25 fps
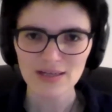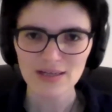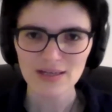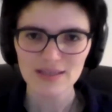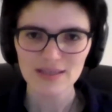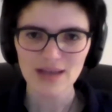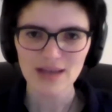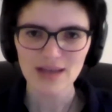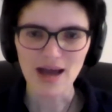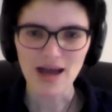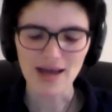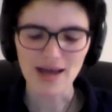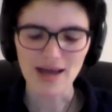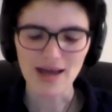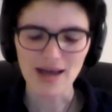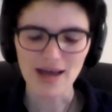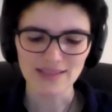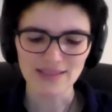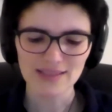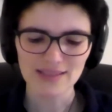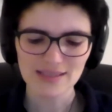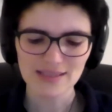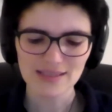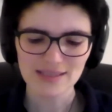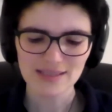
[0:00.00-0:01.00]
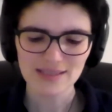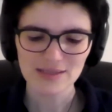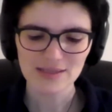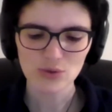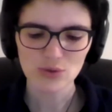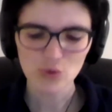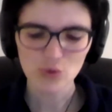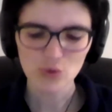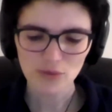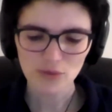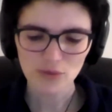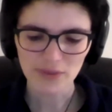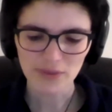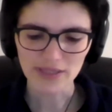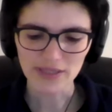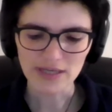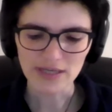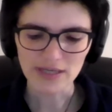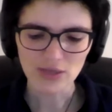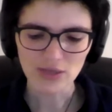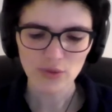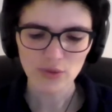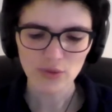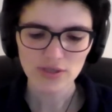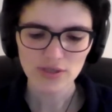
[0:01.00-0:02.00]
And normally,
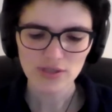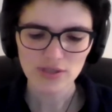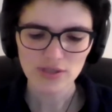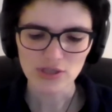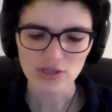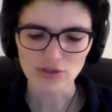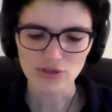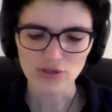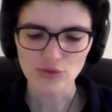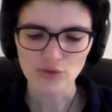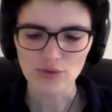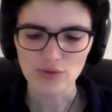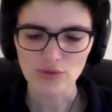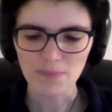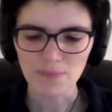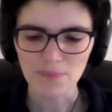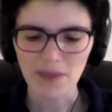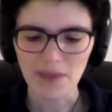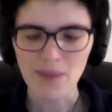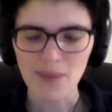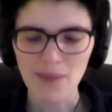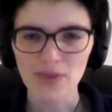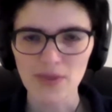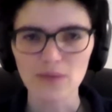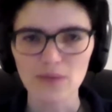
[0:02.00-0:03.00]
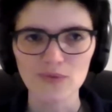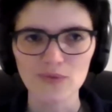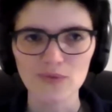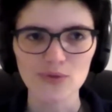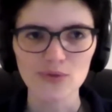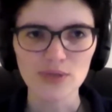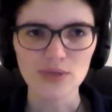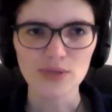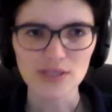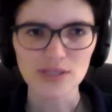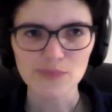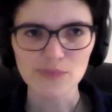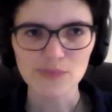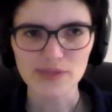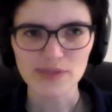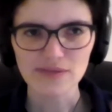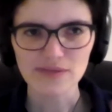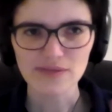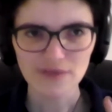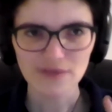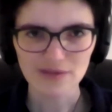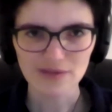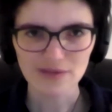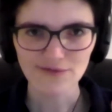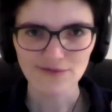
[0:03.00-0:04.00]
in order to do the mapping between a
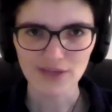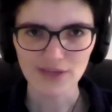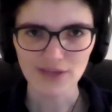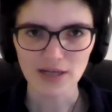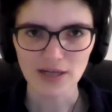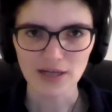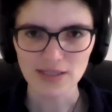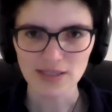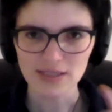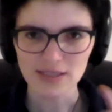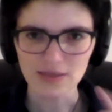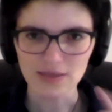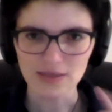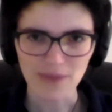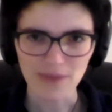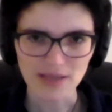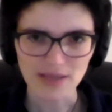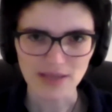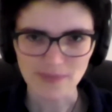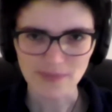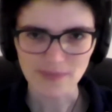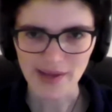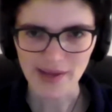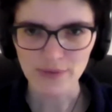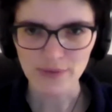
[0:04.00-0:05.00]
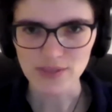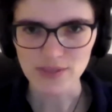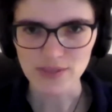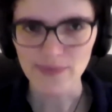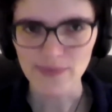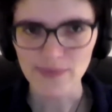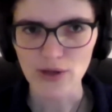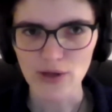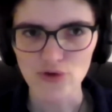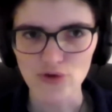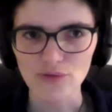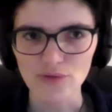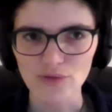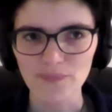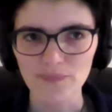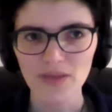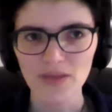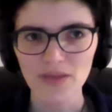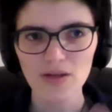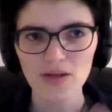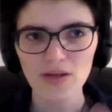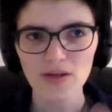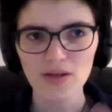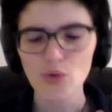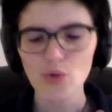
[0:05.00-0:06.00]
specific flux and a matter power spectrum,
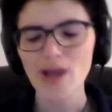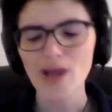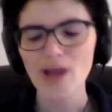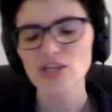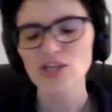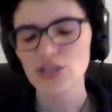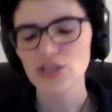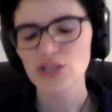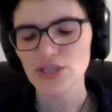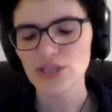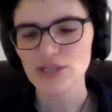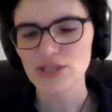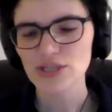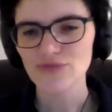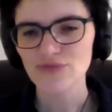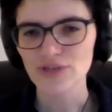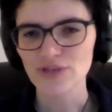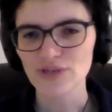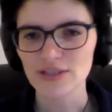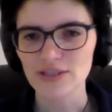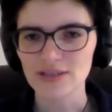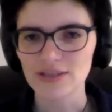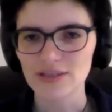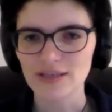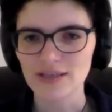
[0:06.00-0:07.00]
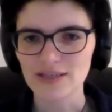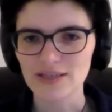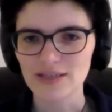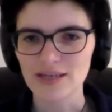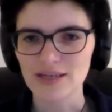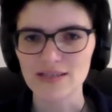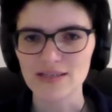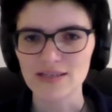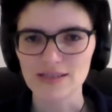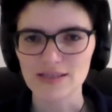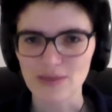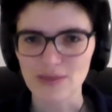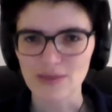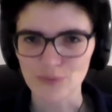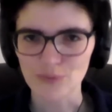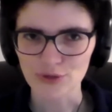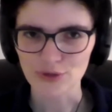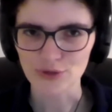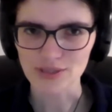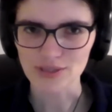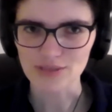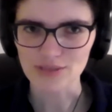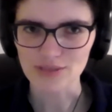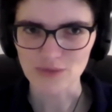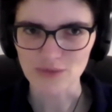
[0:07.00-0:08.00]
you actually need to run a dedicated
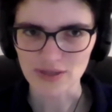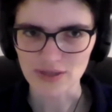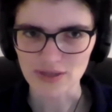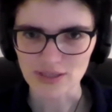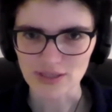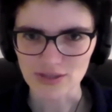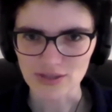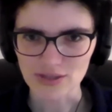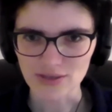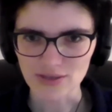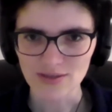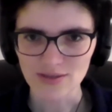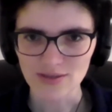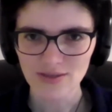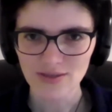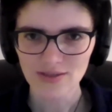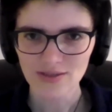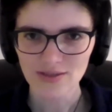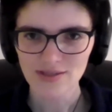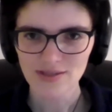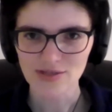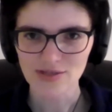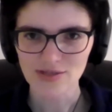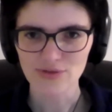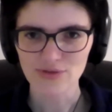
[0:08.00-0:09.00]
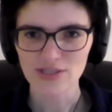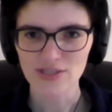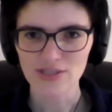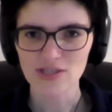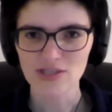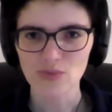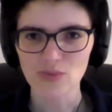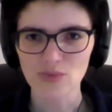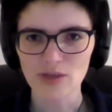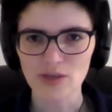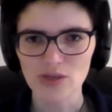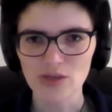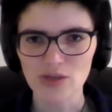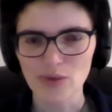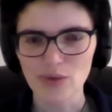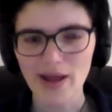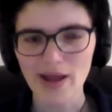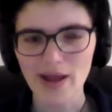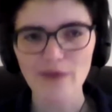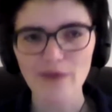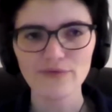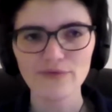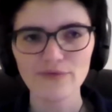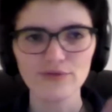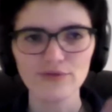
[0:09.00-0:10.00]
n-body simulation. So this is where you
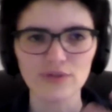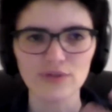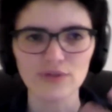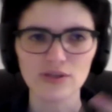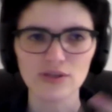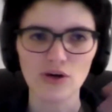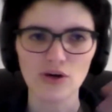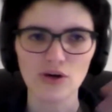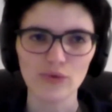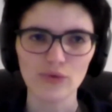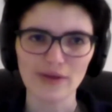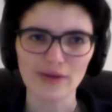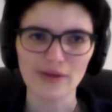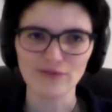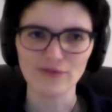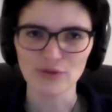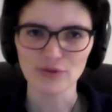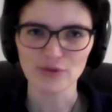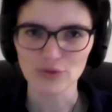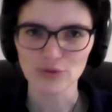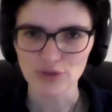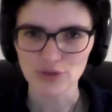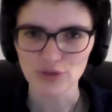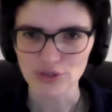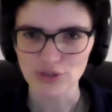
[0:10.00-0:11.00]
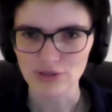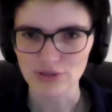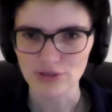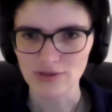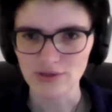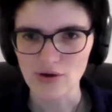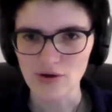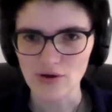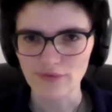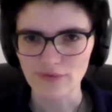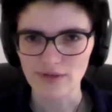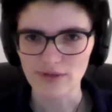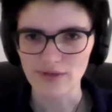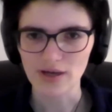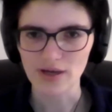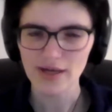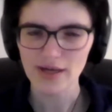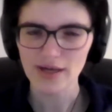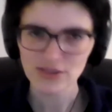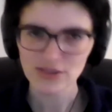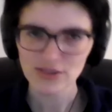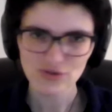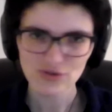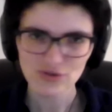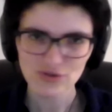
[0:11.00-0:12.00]
account for the whole evolution of the
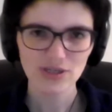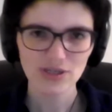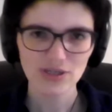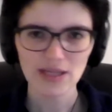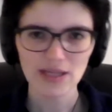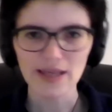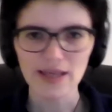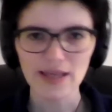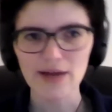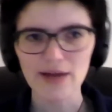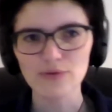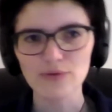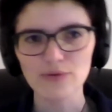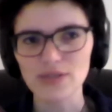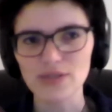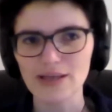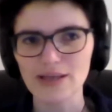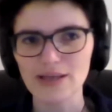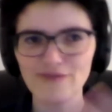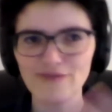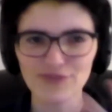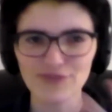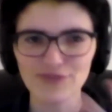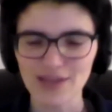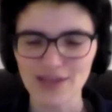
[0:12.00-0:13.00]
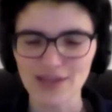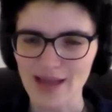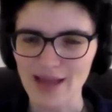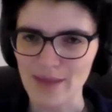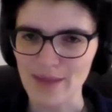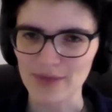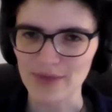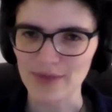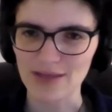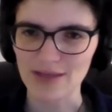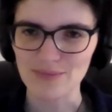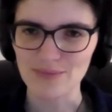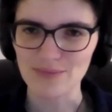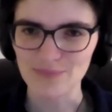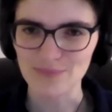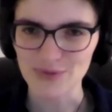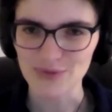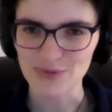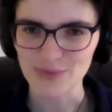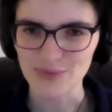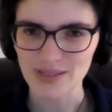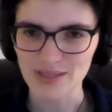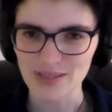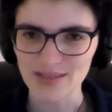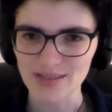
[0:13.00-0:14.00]
hydrogen cloud and everything happening in
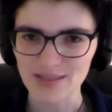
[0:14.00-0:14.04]
between.